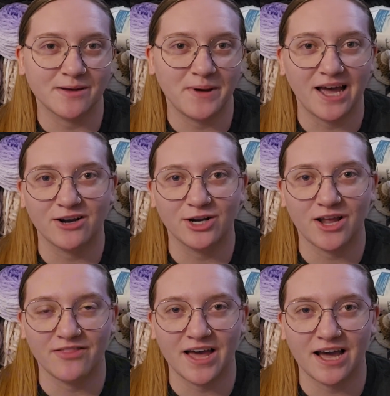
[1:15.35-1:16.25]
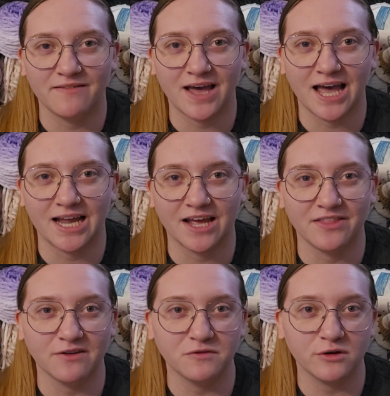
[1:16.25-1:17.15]
a pattern that I've had I
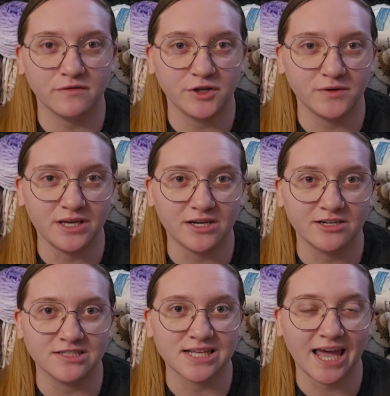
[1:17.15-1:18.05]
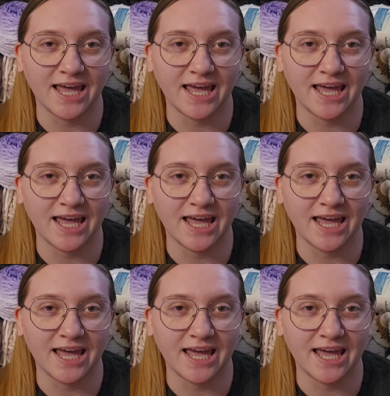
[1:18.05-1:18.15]
think for a few years,